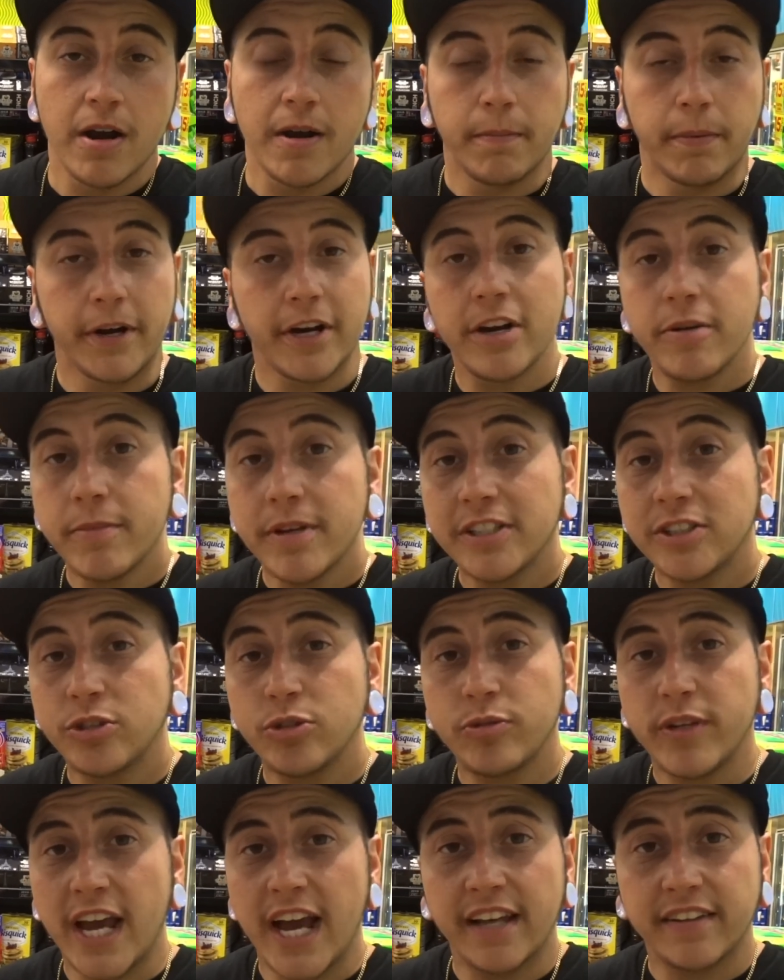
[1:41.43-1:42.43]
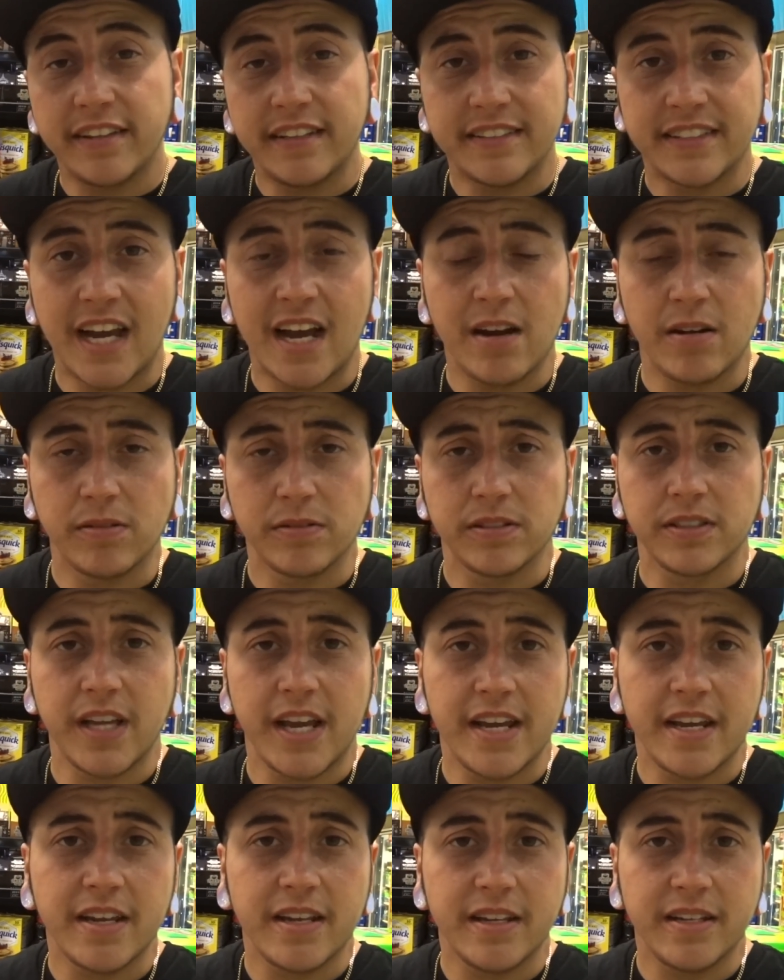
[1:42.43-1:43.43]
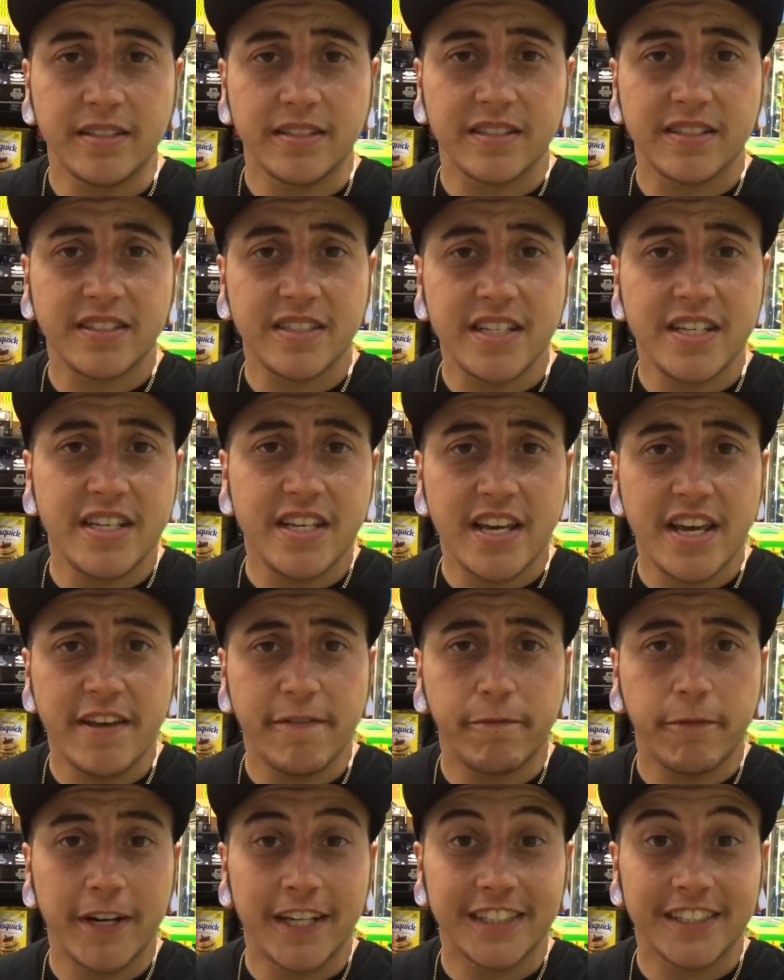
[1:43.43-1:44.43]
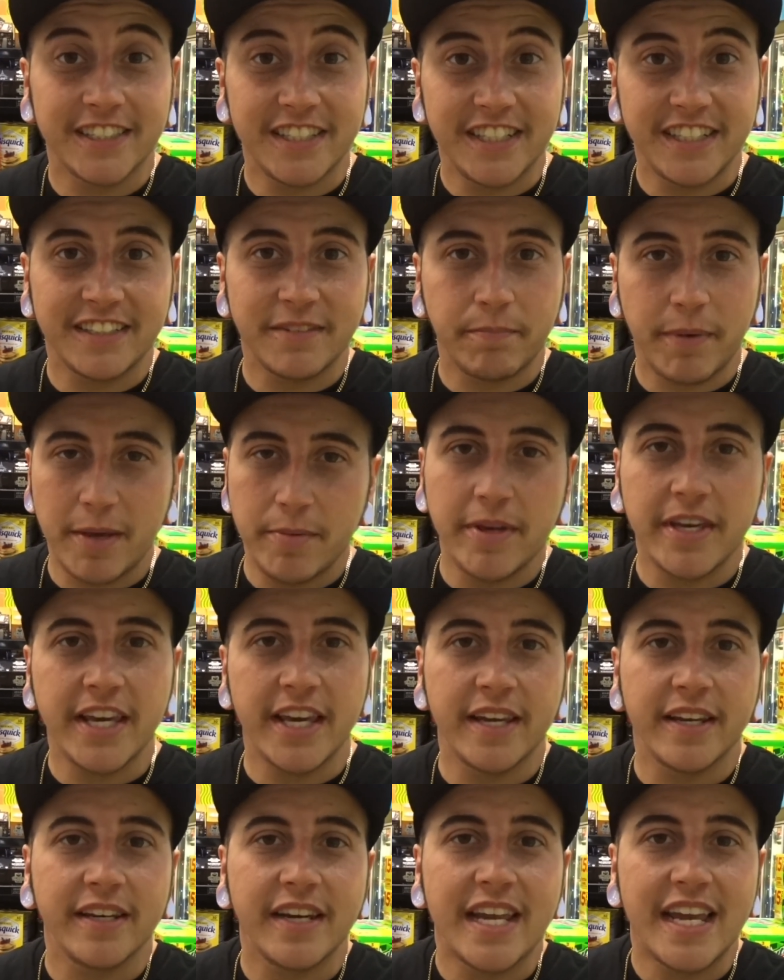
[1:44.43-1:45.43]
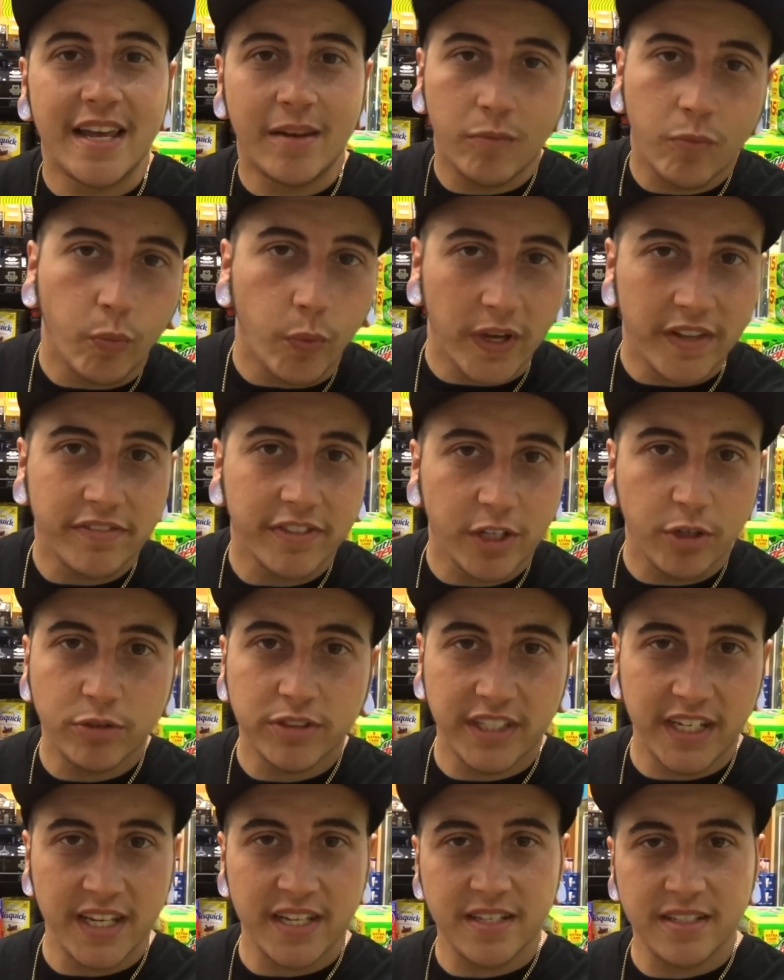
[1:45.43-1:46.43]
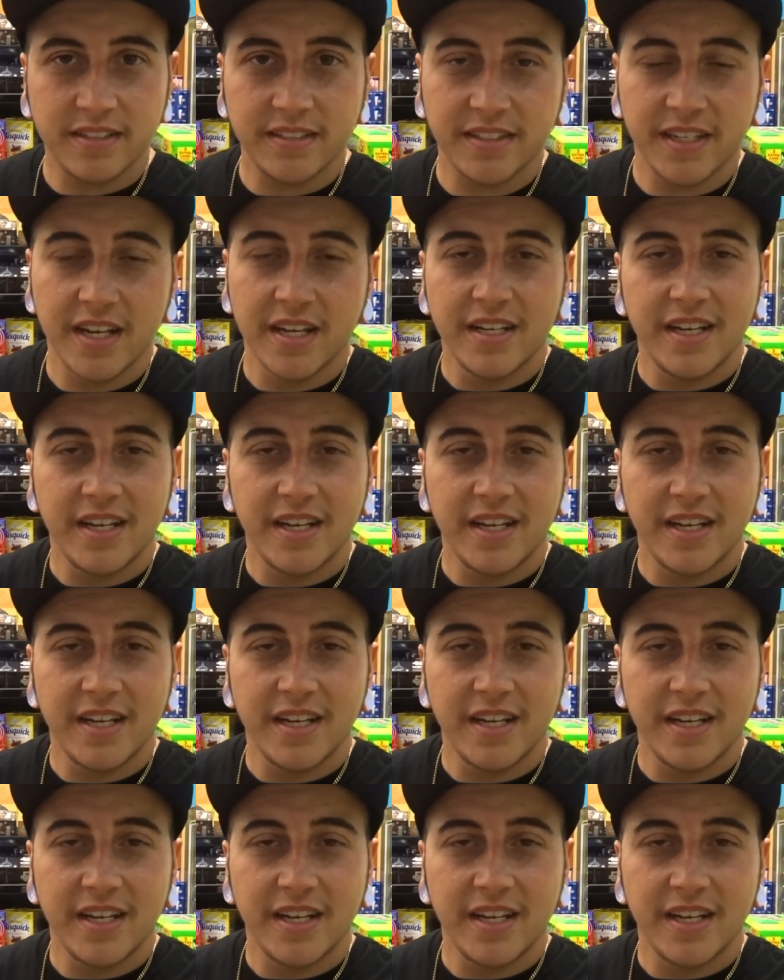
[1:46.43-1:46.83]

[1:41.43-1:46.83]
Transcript: bring them into Kathy's house and see if we could sneak the baby kitten in with those kittens